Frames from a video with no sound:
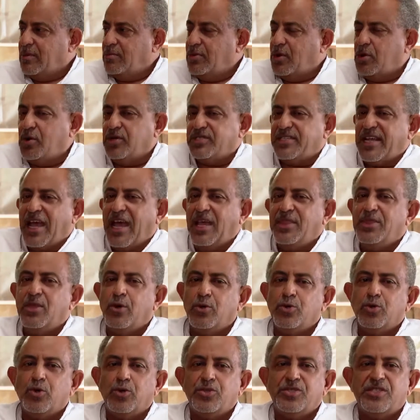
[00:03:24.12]
because I had the
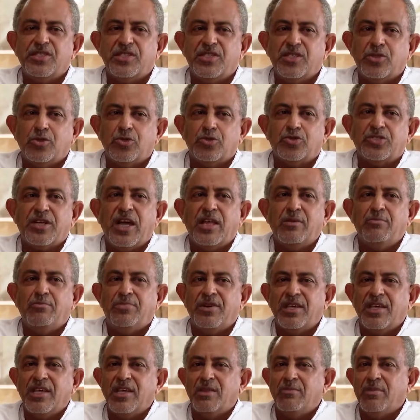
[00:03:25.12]
audacity to try and
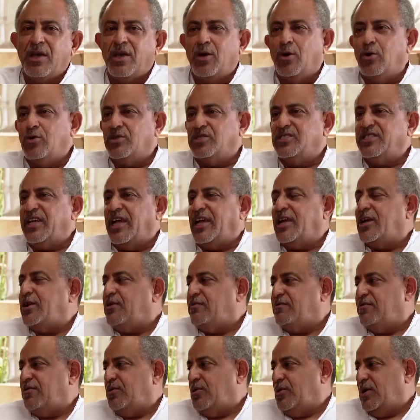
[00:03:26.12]
bring in my own tanker
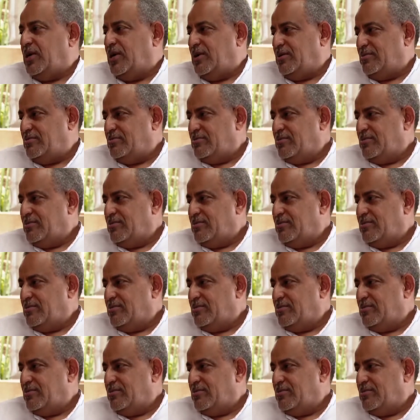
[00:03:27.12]
of fuel.